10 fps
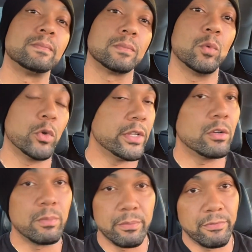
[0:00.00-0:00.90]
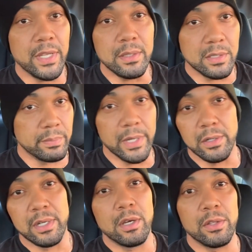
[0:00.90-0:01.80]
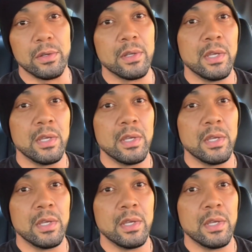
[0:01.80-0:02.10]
One of your feet is bigger than the other.